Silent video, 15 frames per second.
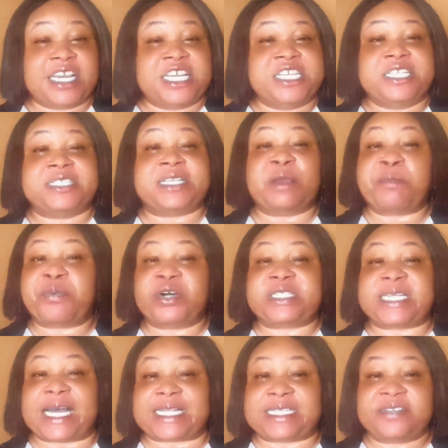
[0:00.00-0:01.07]
It's a
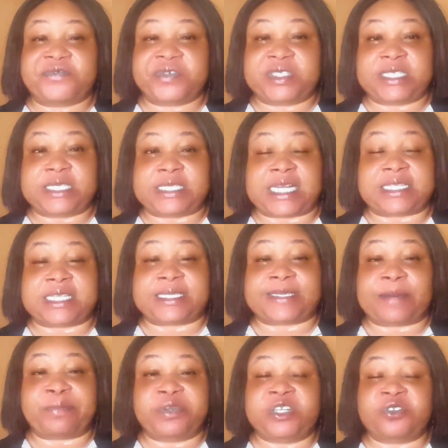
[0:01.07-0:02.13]
bot activity that is
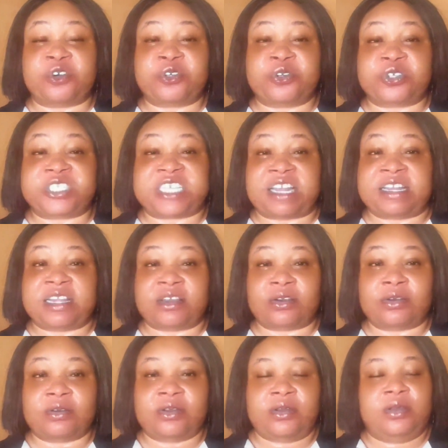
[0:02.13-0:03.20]
happening on your channel.
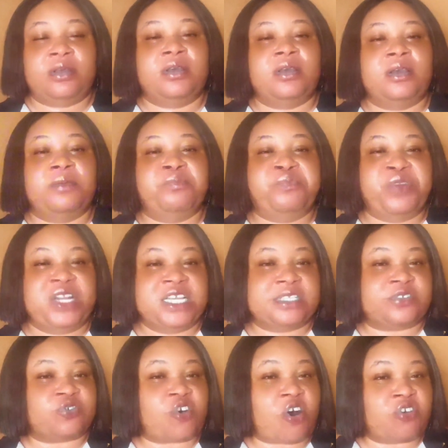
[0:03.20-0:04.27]

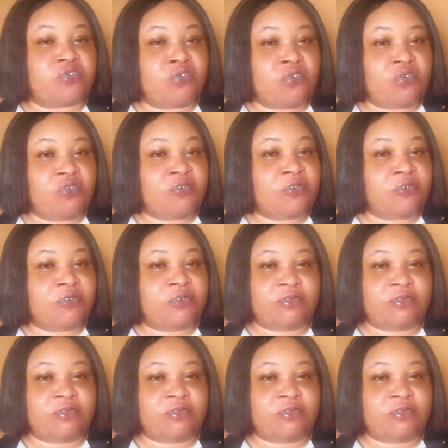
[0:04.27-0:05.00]
Please run. No.